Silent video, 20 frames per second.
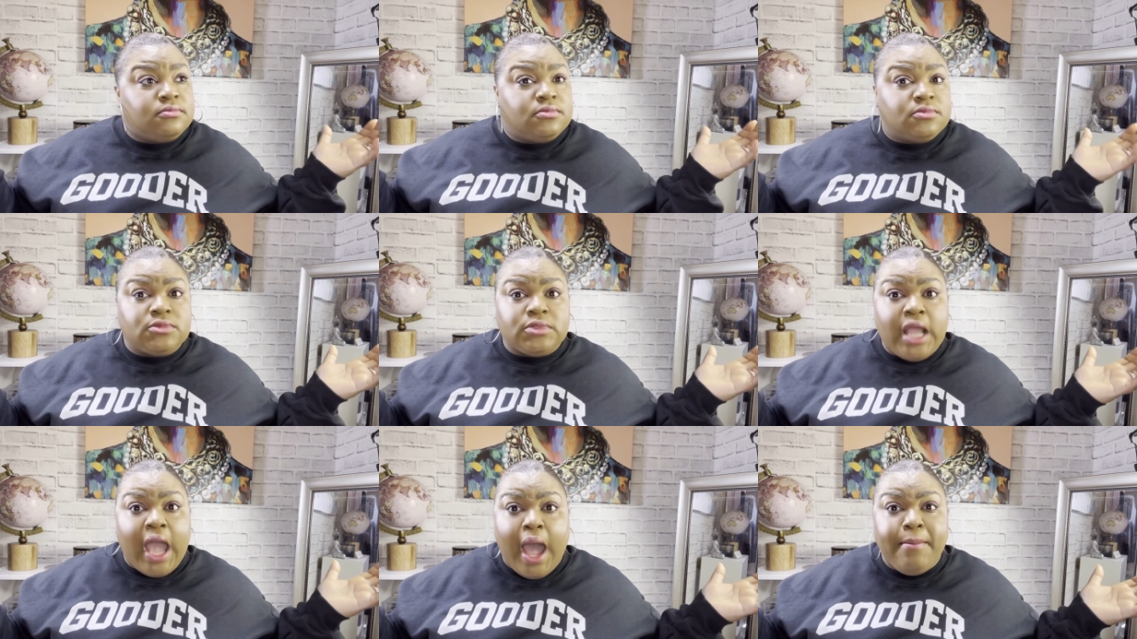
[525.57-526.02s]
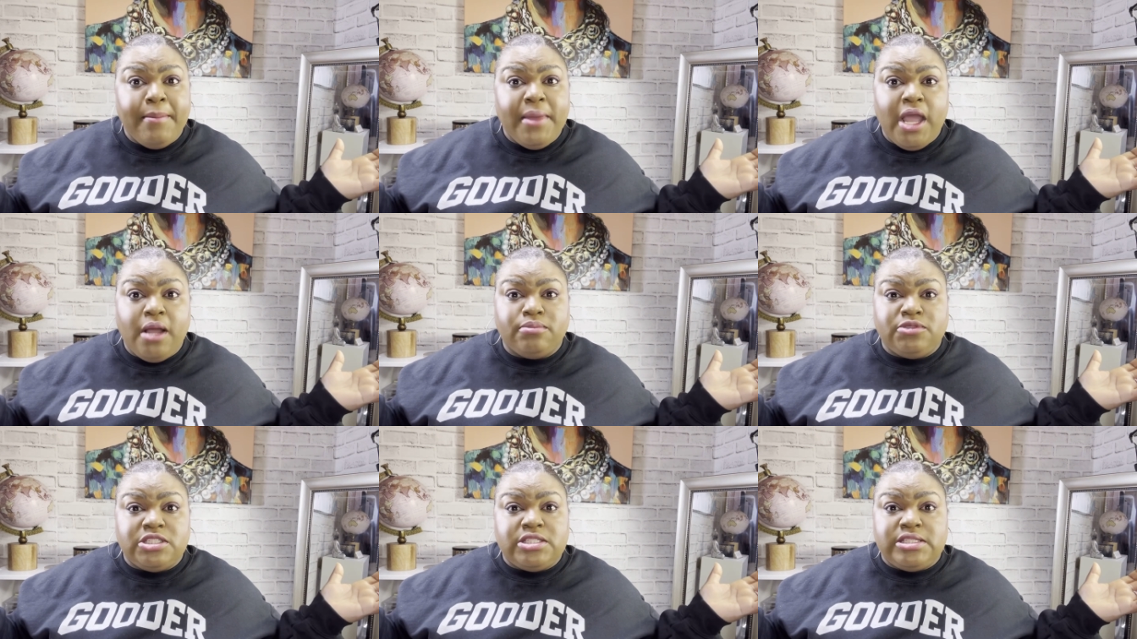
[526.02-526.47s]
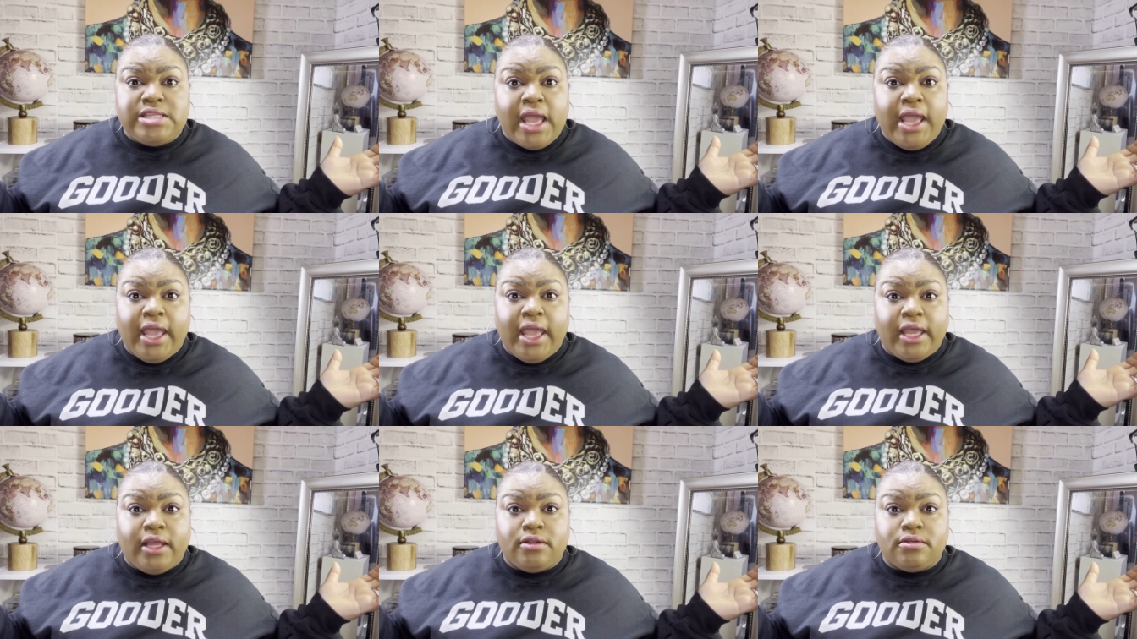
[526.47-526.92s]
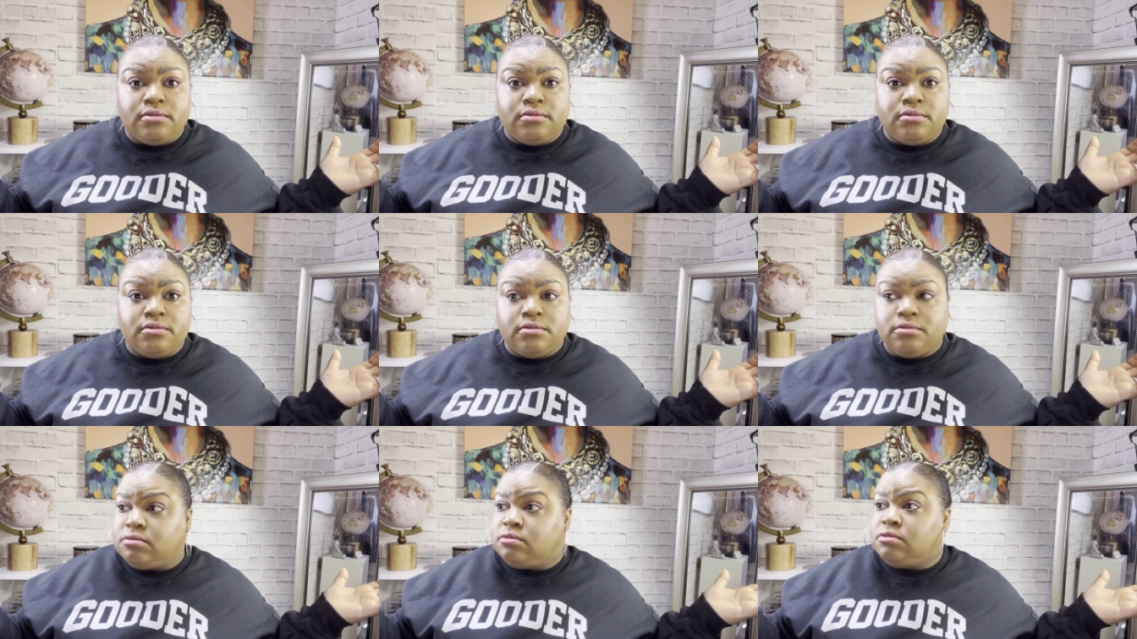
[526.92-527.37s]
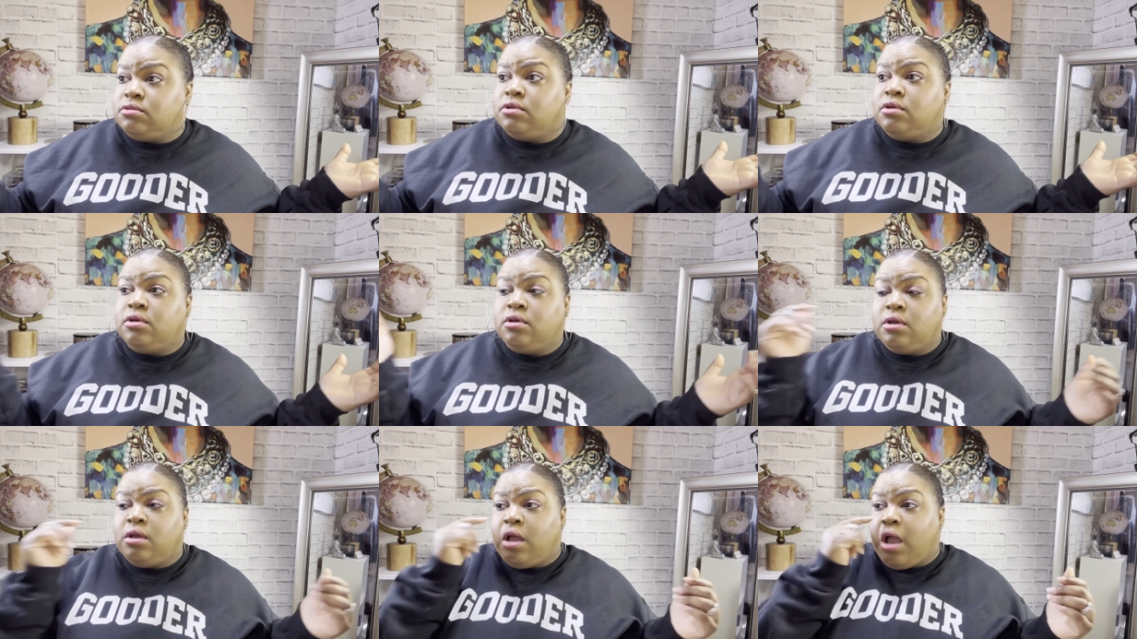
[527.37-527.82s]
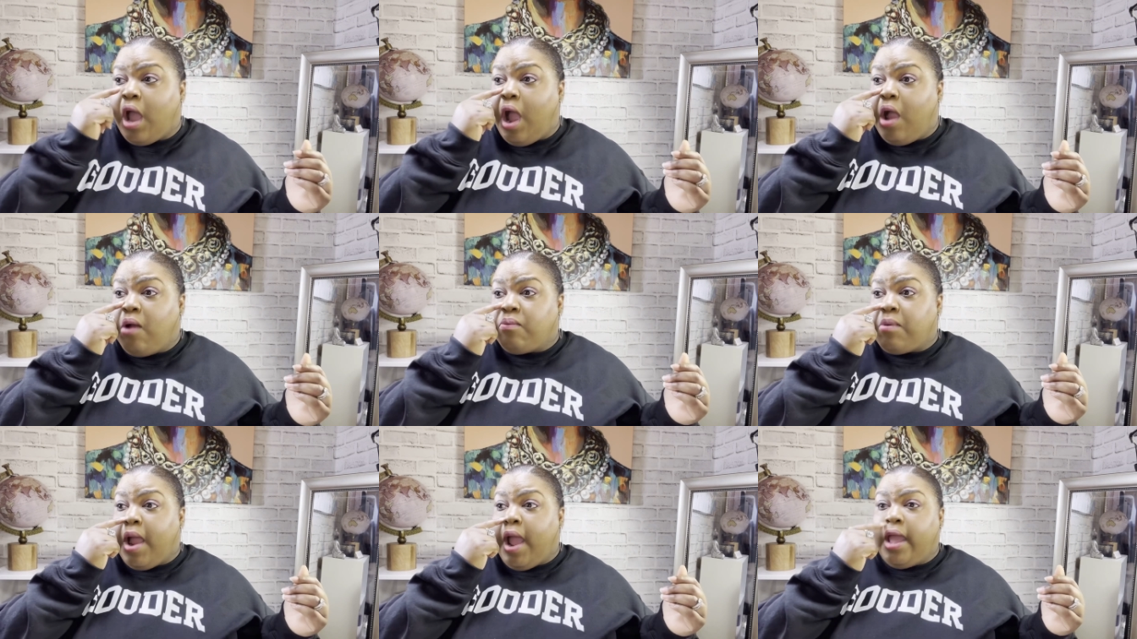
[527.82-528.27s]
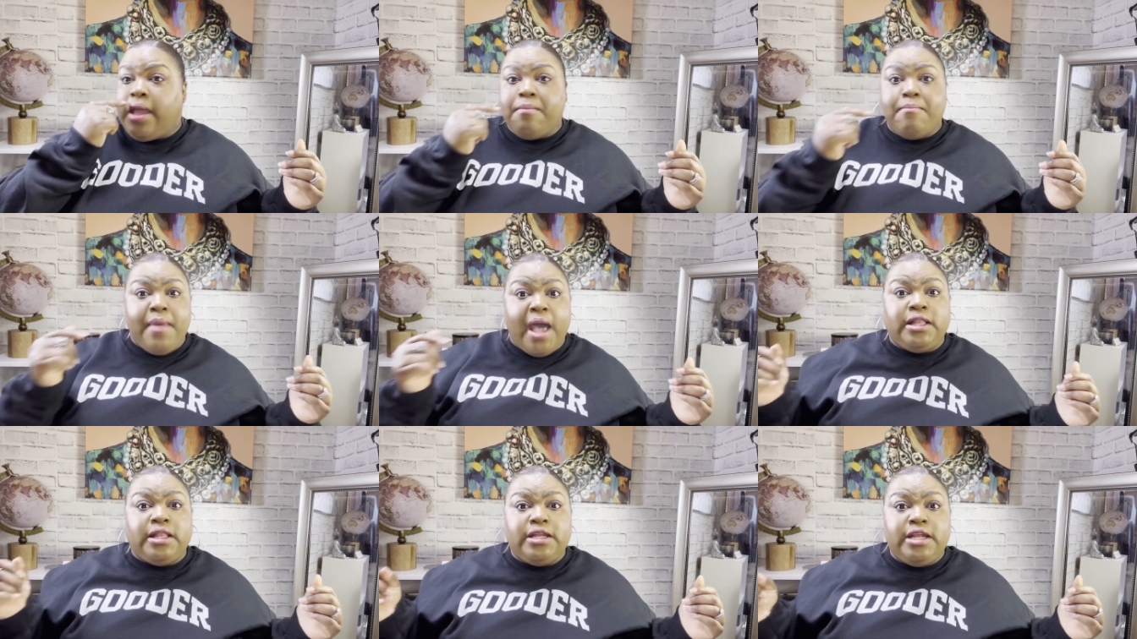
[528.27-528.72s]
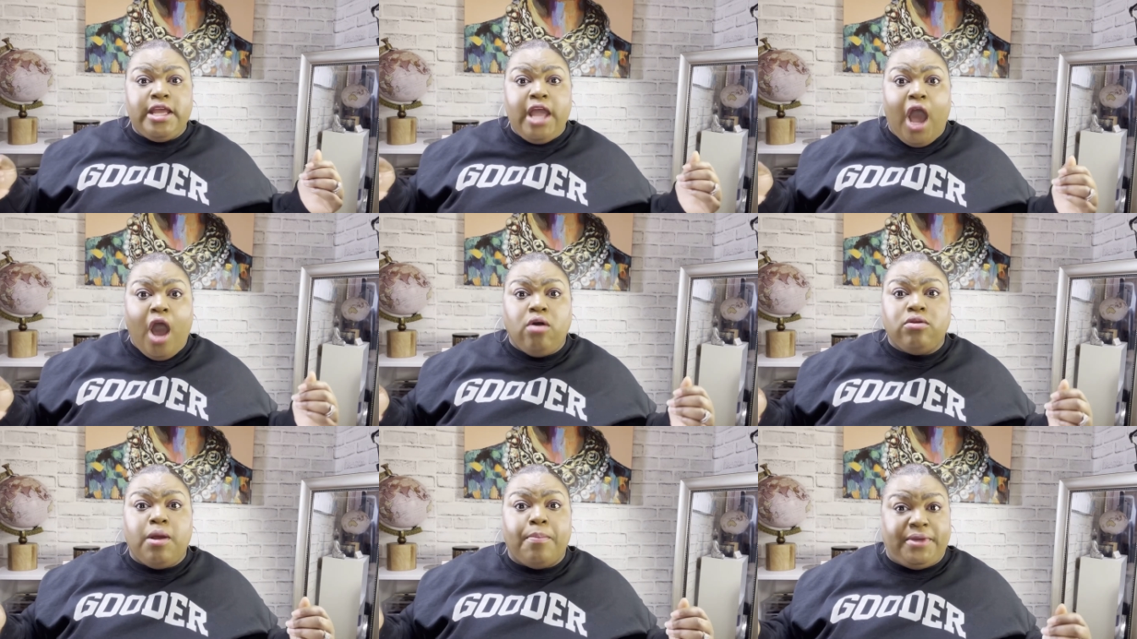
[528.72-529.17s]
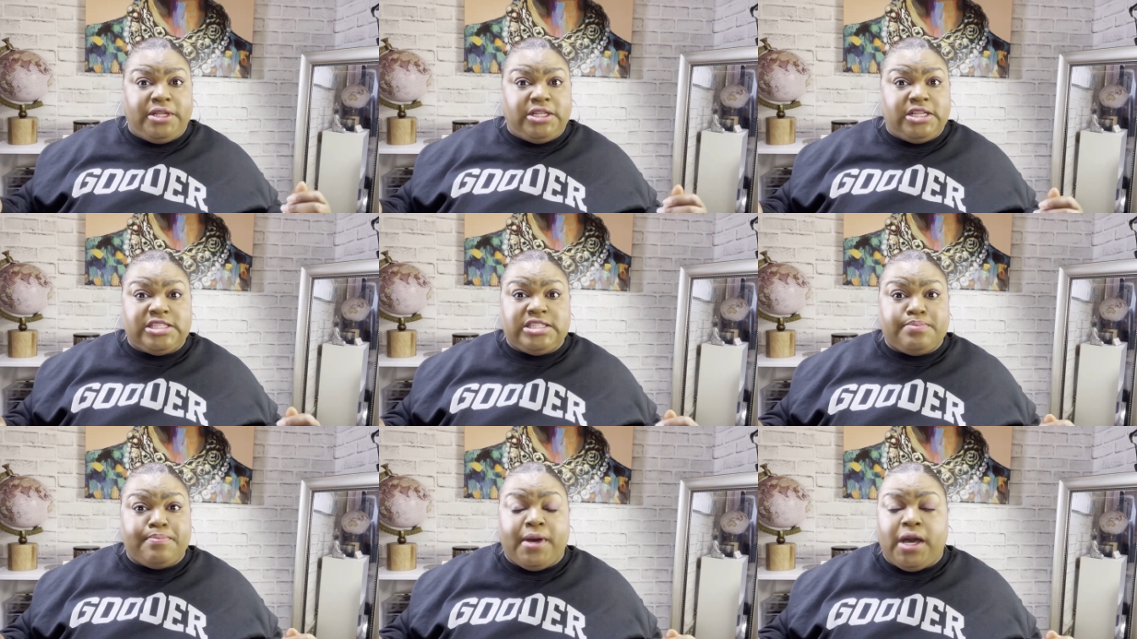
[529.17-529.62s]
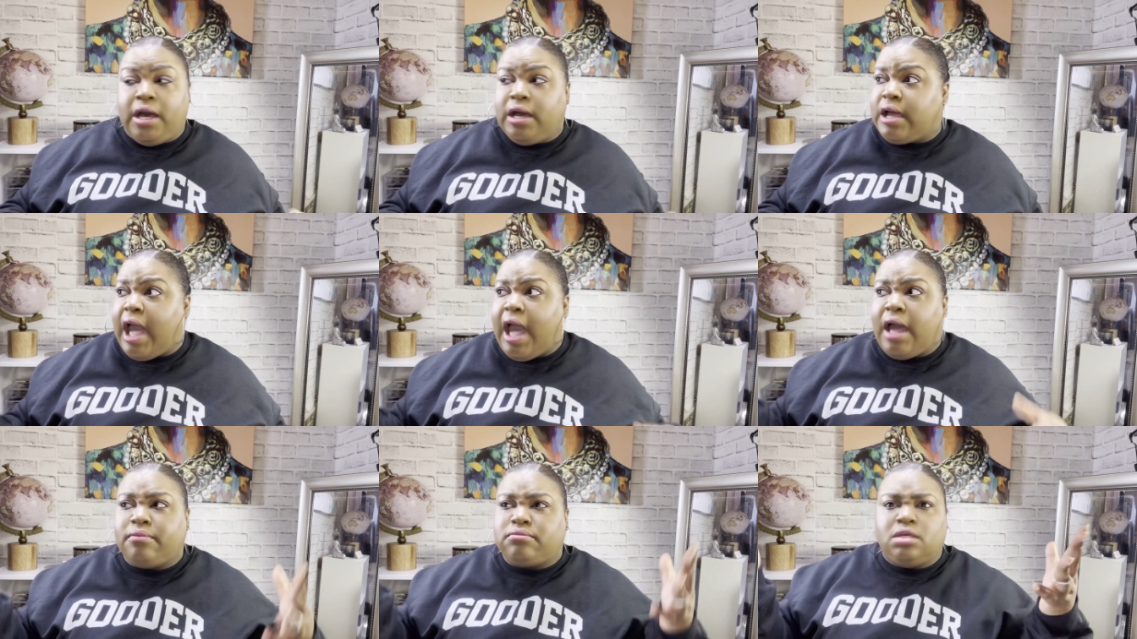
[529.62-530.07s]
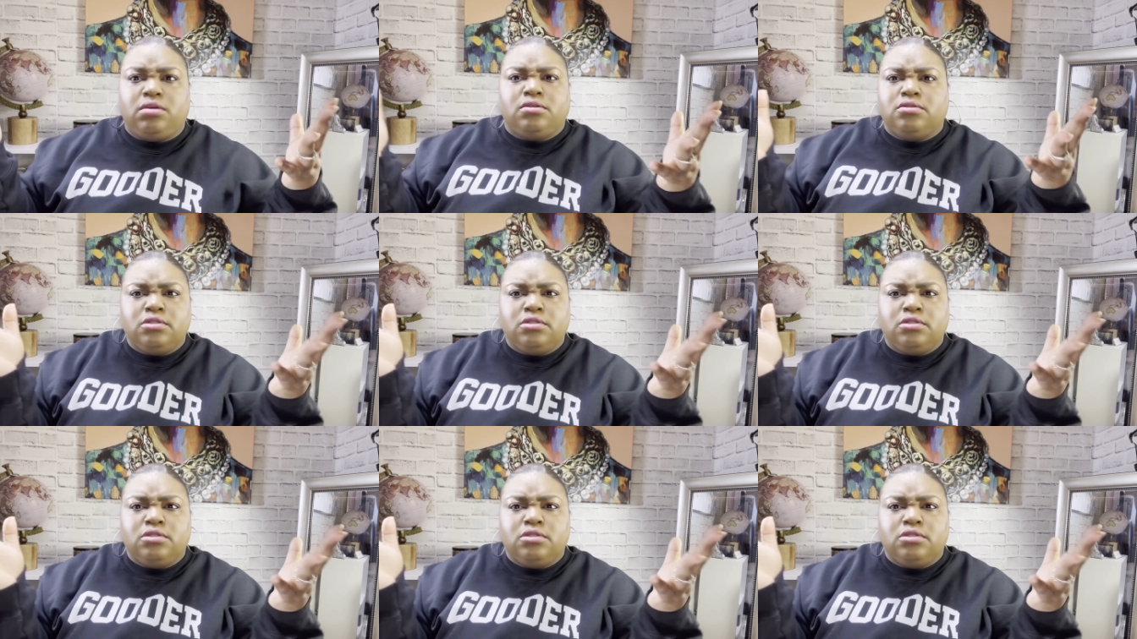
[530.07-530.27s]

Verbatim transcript: I mean, I'm just saying. All right, Melanie, hold up in this mug. I,